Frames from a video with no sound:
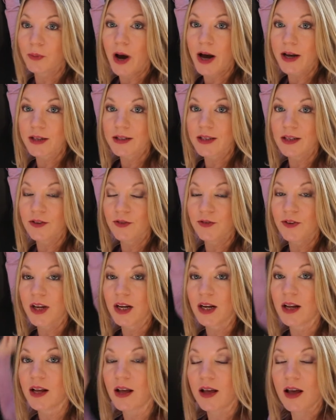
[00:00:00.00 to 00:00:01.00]
box into
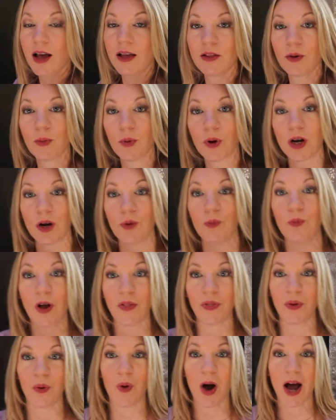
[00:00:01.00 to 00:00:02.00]
fit, and then we're gonna
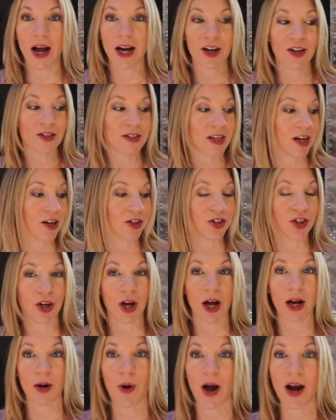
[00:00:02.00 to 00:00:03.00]
run the wires, and I'll show
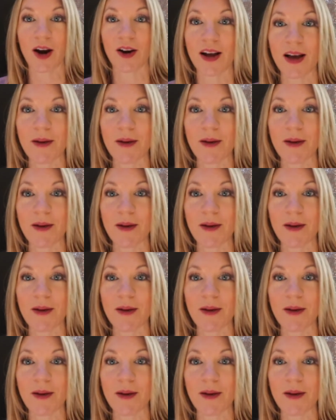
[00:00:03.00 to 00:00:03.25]
you how to wire it